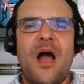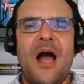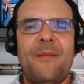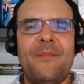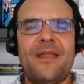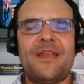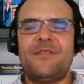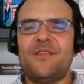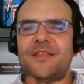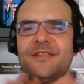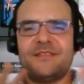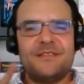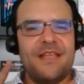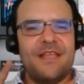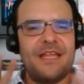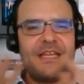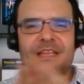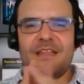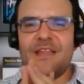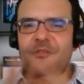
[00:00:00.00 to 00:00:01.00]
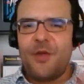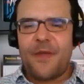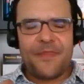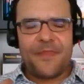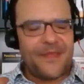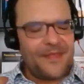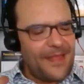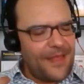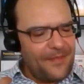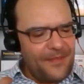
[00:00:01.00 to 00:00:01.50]
I mean, the end of the
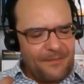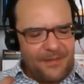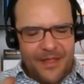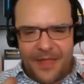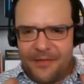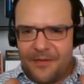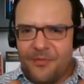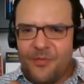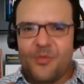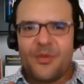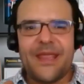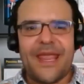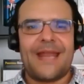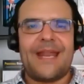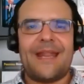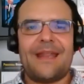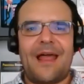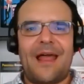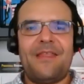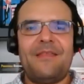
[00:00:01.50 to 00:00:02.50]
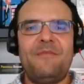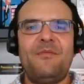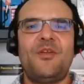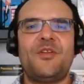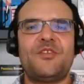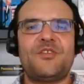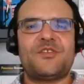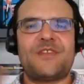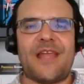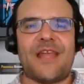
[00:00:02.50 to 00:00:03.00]
day, I think we'll get it. I think we'll
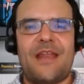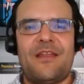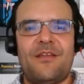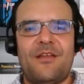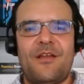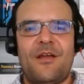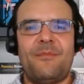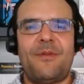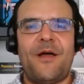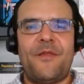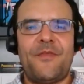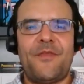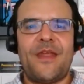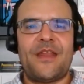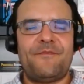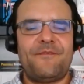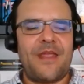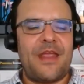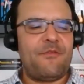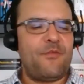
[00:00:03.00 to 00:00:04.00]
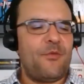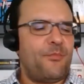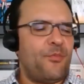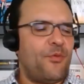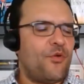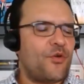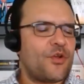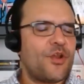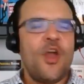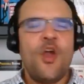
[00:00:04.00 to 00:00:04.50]
understand about the end of day
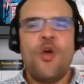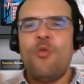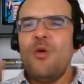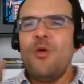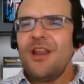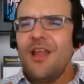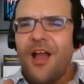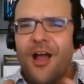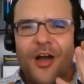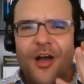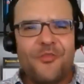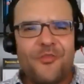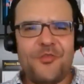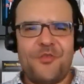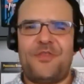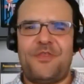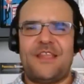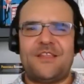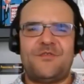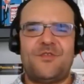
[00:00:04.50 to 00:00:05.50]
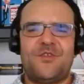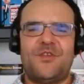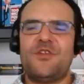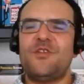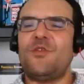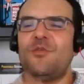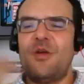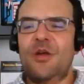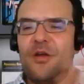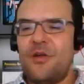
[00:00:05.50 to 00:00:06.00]
report. What other things, you
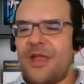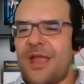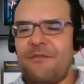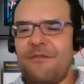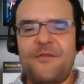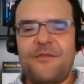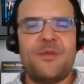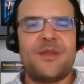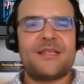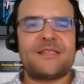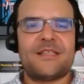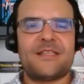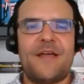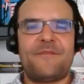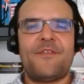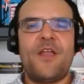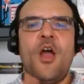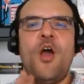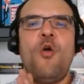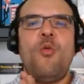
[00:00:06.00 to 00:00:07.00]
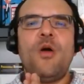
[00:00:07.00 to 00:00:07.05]
know, you have a few minutes left.